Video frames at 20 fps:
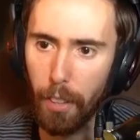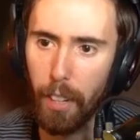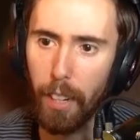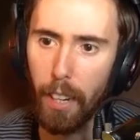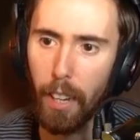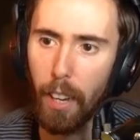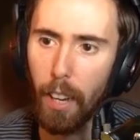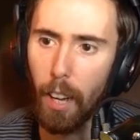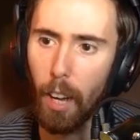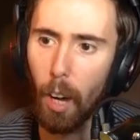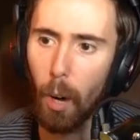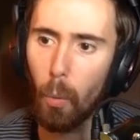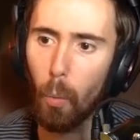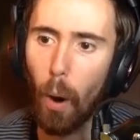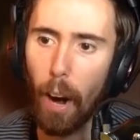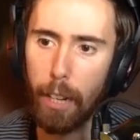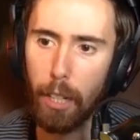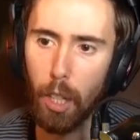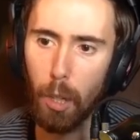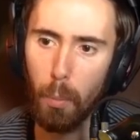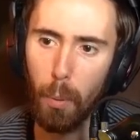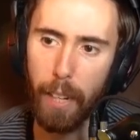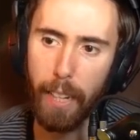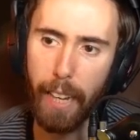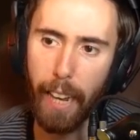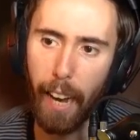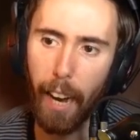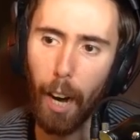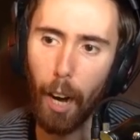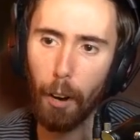it. Why should we
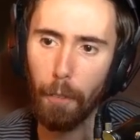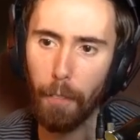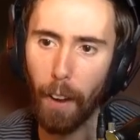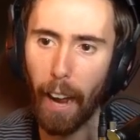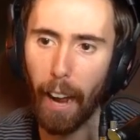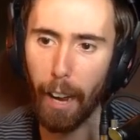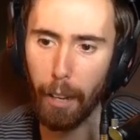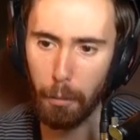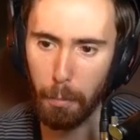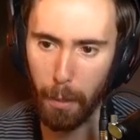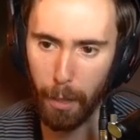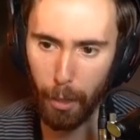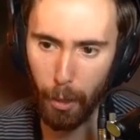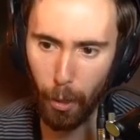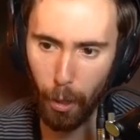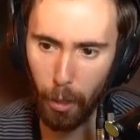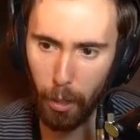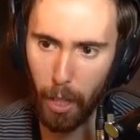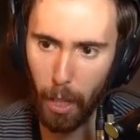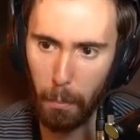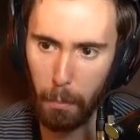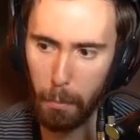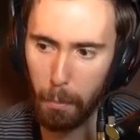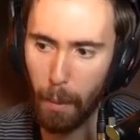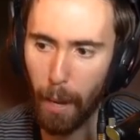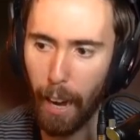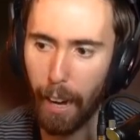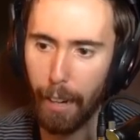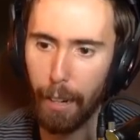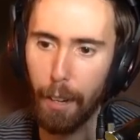care if Asmongold comes
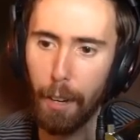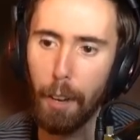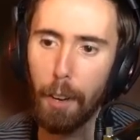back?